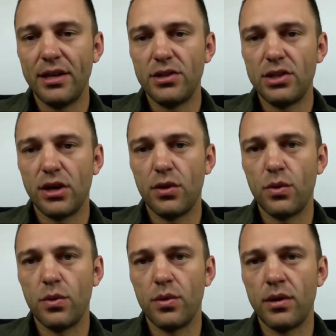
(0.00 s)

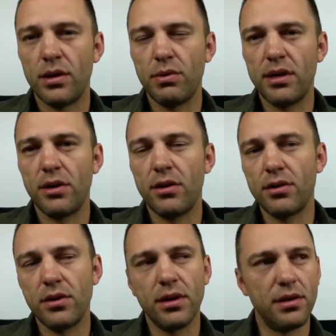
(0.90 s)
So I read an
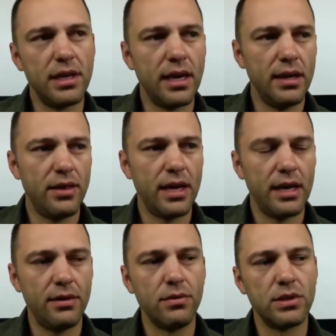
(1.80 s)
article the other day
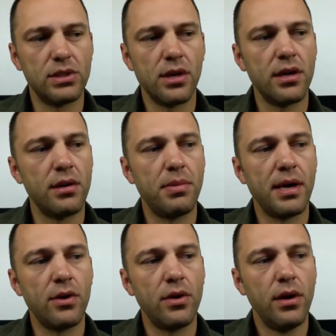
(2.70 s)
that was talking
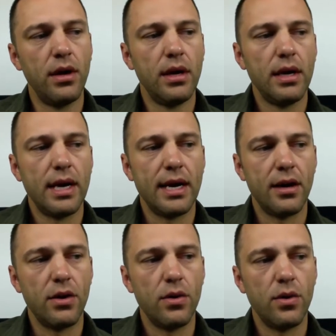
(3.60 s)
about
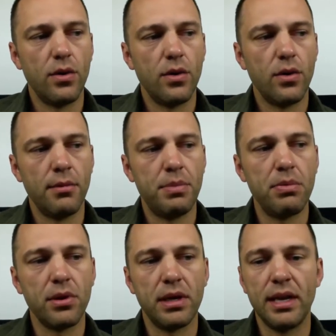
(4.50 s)
how
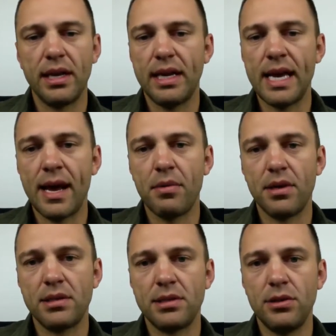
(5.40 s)
people are getting
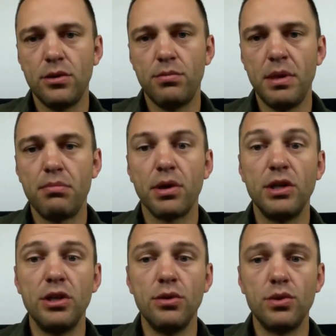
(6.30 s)
GABA to be
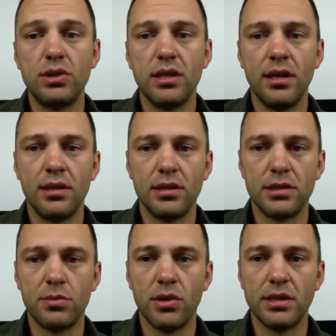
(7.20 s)
produced in the small